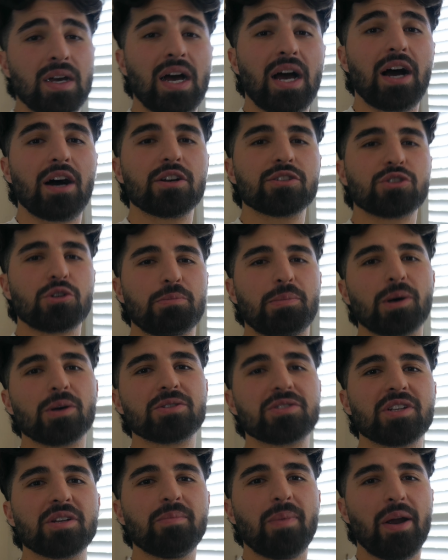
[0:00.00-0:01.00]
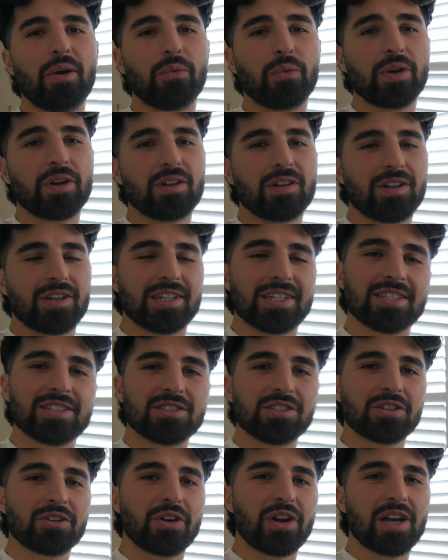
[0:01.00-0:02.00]
I also posted my reel on
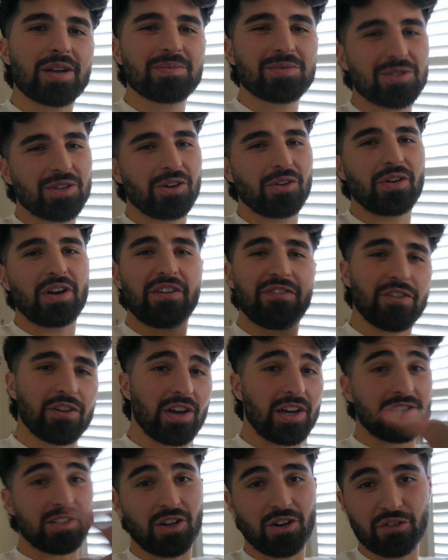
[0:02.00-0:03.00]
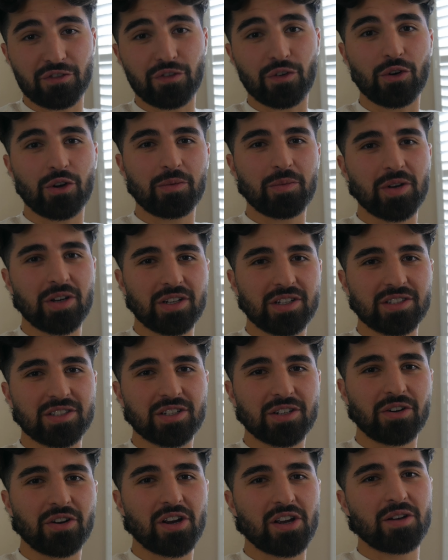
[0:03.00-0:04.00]
Instagram, so if you guys aren't following me on
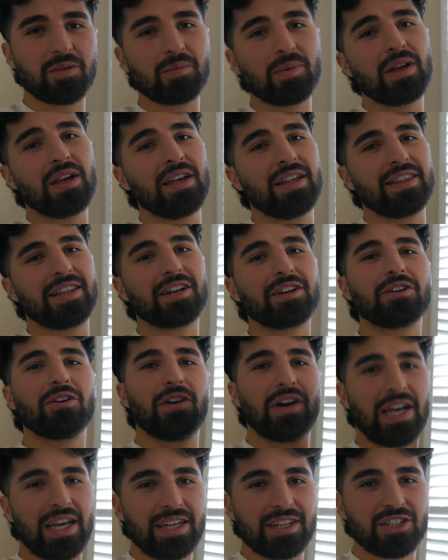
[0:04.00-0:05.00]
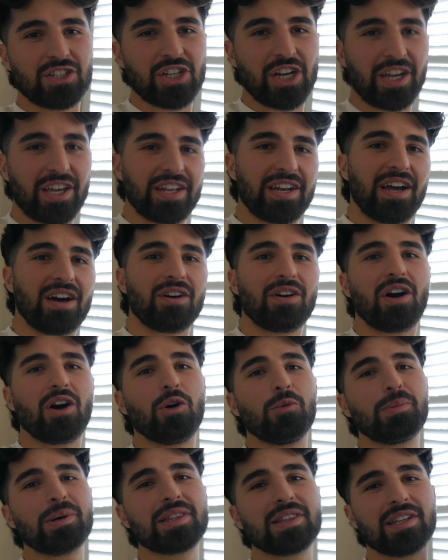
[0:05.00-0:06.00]
Instagram, then go ahead, check it out.
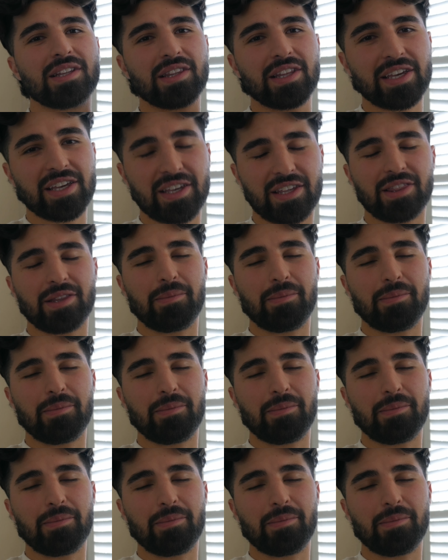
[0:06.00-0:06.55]
I'll put the link in the